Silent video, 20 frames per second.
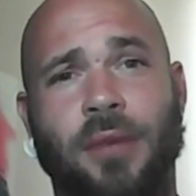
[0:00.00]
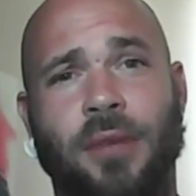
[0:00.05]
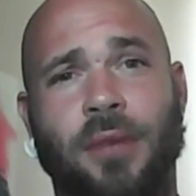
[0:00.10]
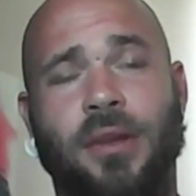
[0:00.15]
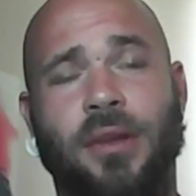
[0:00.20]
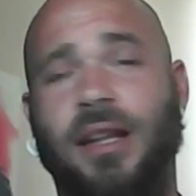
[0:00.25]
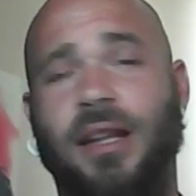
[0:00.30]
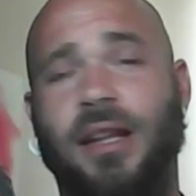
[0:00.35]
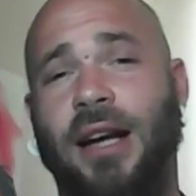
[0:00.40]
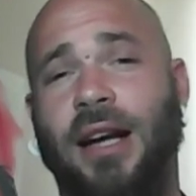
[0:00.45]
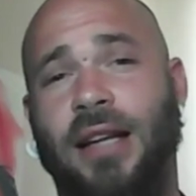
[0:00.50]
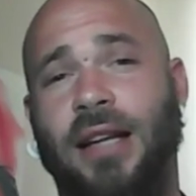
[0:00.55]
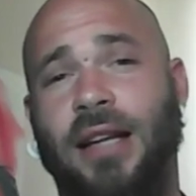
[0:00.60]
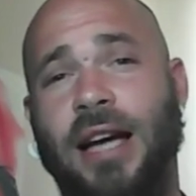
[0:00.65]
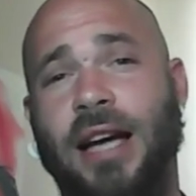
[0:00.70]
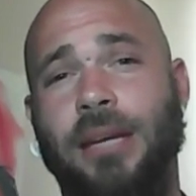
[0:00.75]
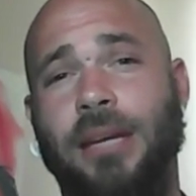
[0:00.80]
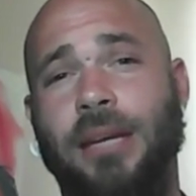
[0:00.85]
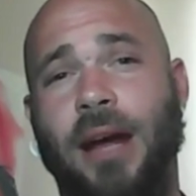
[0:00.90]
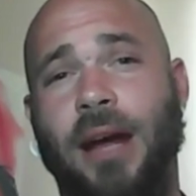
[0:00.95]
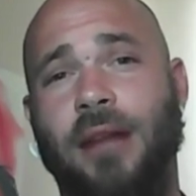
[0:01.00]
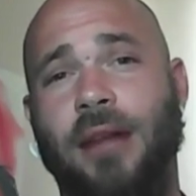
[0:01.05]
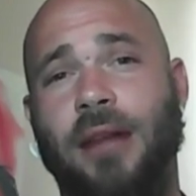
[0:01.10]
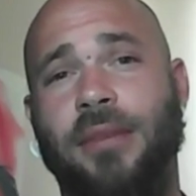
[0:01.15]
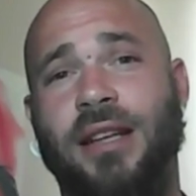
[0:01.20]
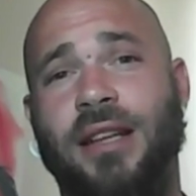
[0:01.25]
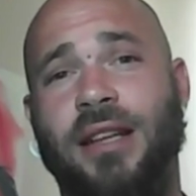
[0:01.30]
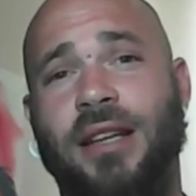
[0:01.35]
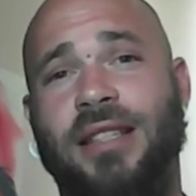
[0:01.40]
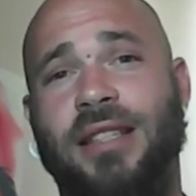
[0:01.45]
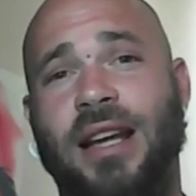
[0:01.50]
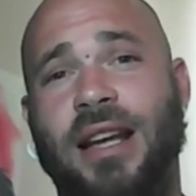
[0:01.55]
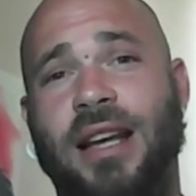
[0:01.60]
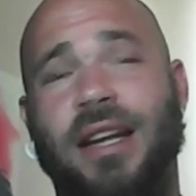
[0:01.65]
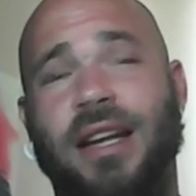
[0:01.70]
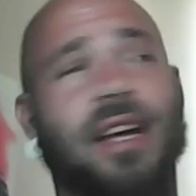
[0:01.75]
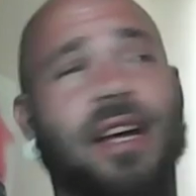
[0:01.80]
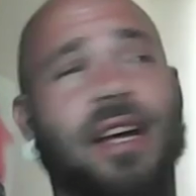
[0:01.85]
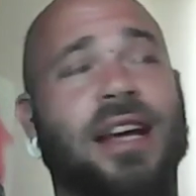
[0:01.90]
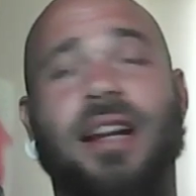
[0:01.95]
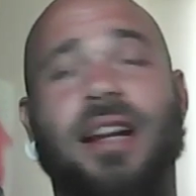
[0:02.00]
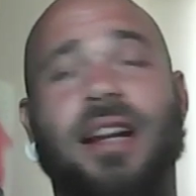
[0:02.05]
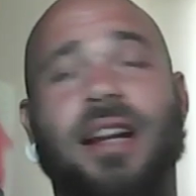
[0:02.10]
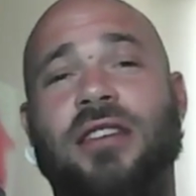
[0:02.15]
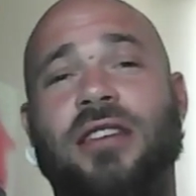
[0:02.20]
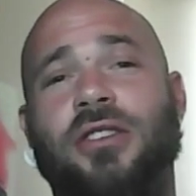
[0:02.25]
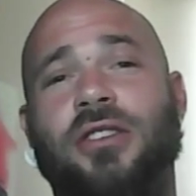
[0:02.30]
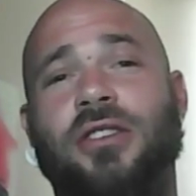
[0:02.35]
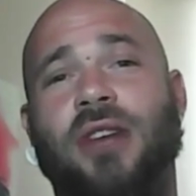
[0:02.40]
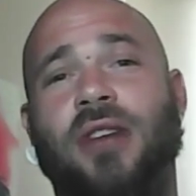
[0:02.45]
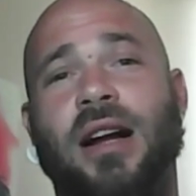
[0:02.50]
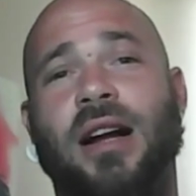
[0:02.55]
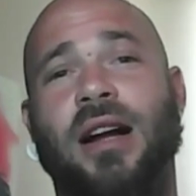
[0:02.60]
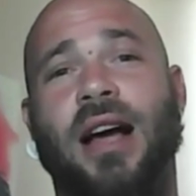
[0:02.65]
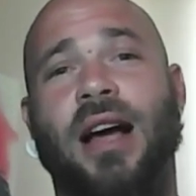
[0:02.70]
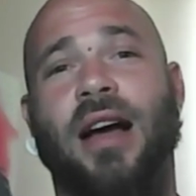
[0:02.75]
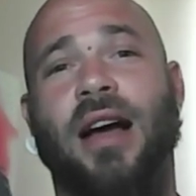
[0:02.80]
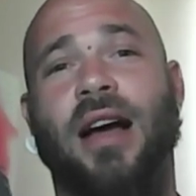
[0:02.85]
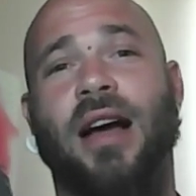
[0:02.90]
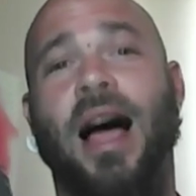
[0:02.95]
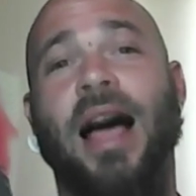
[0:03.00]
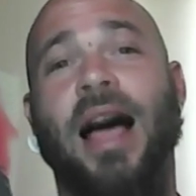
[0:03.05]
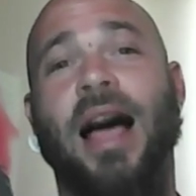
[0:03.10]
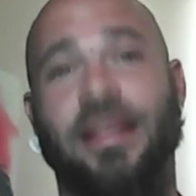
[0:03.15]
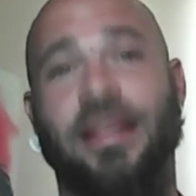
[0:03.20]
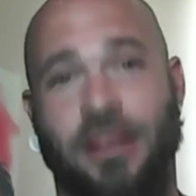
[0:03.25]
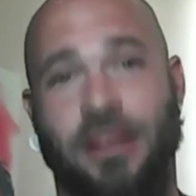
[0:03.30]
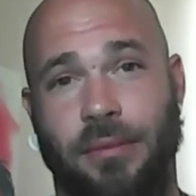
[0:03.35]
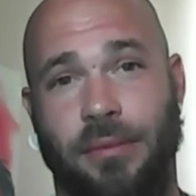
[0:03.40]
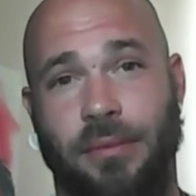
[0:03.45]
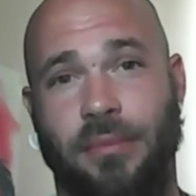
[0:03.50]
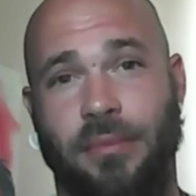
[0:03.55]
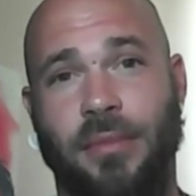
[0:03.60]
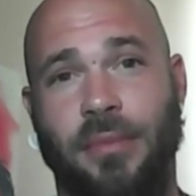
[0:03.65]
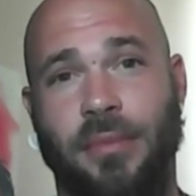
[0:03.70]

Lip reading: One thing I like about him is that he doesn't try to hide them.